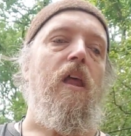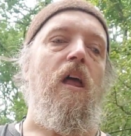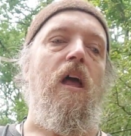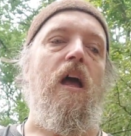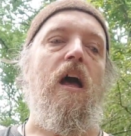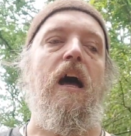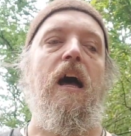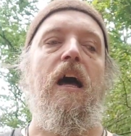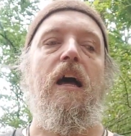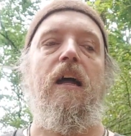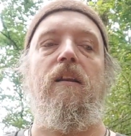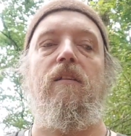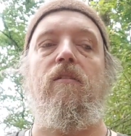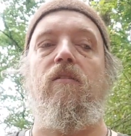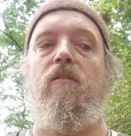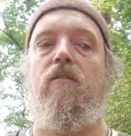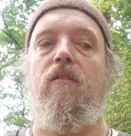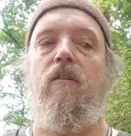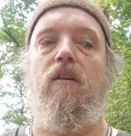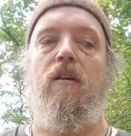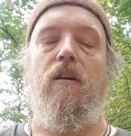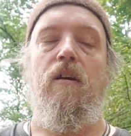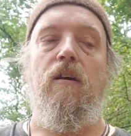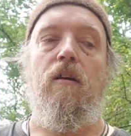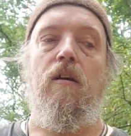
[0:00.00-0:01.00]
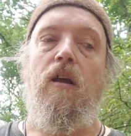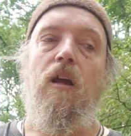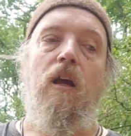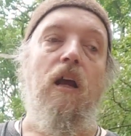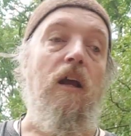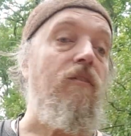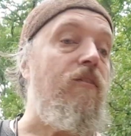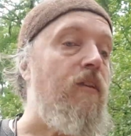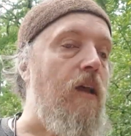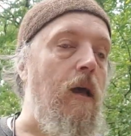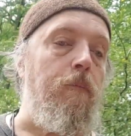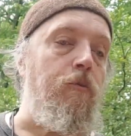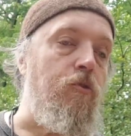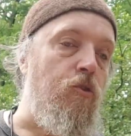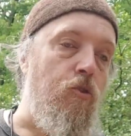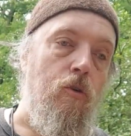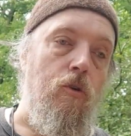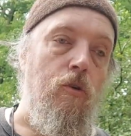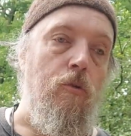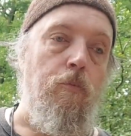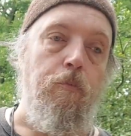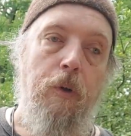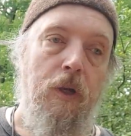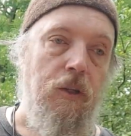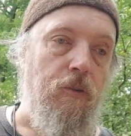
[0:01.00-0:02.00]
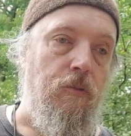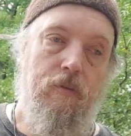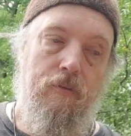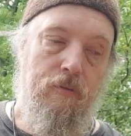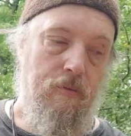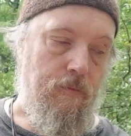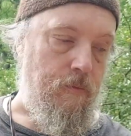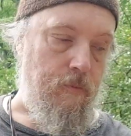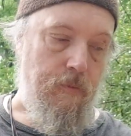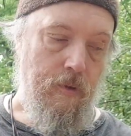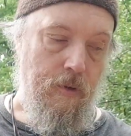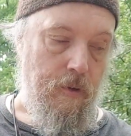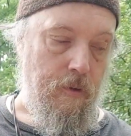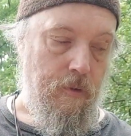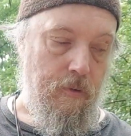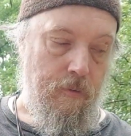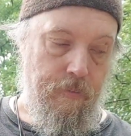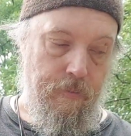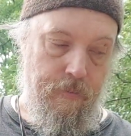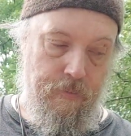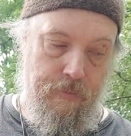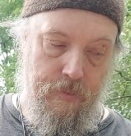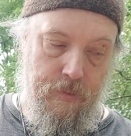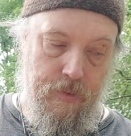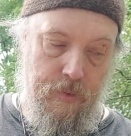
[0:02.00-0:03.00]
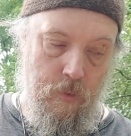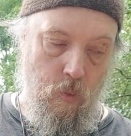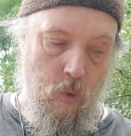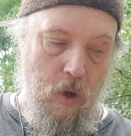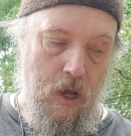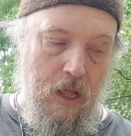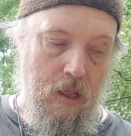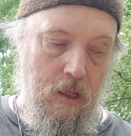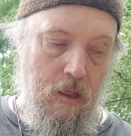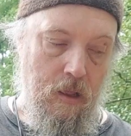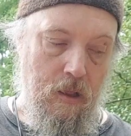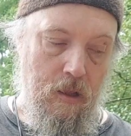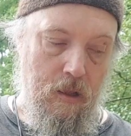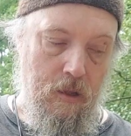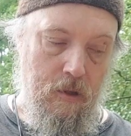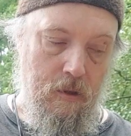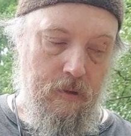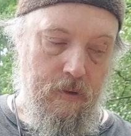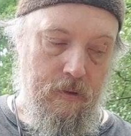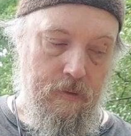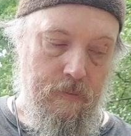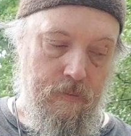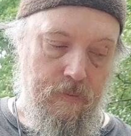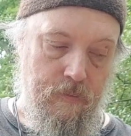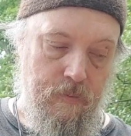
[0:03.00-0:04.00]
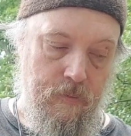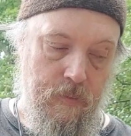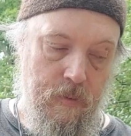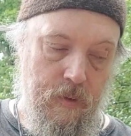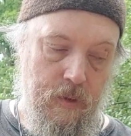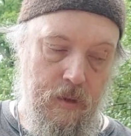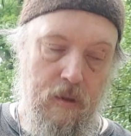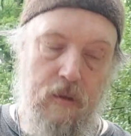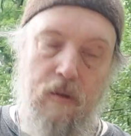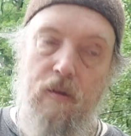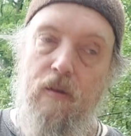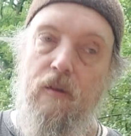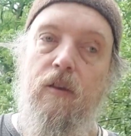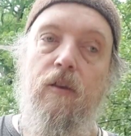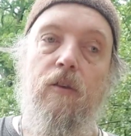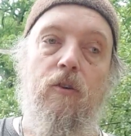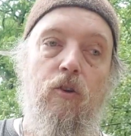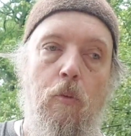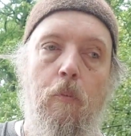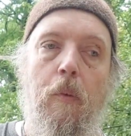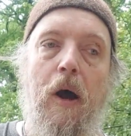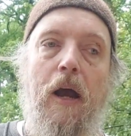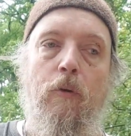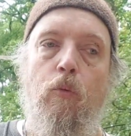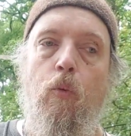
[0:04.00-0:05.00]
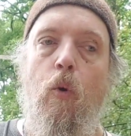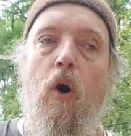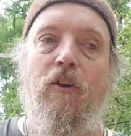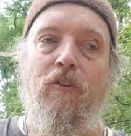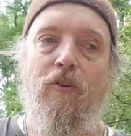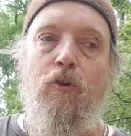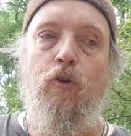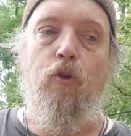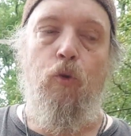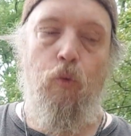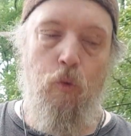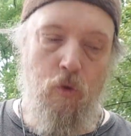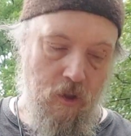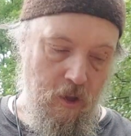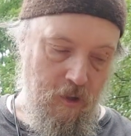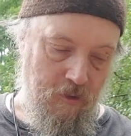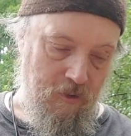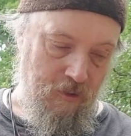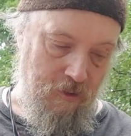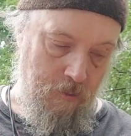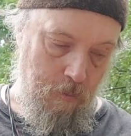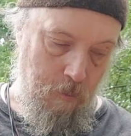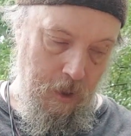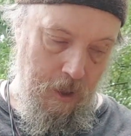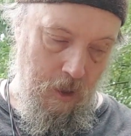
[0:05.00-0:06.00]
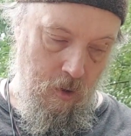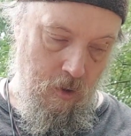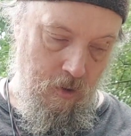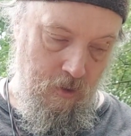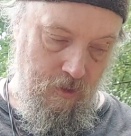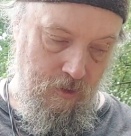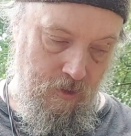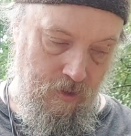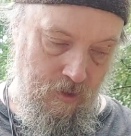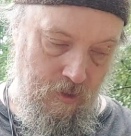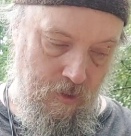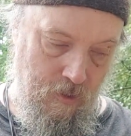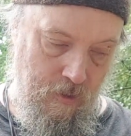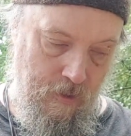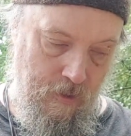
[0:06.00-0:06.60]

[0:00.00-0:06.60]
And it's absurd, but well, you might want to do this, because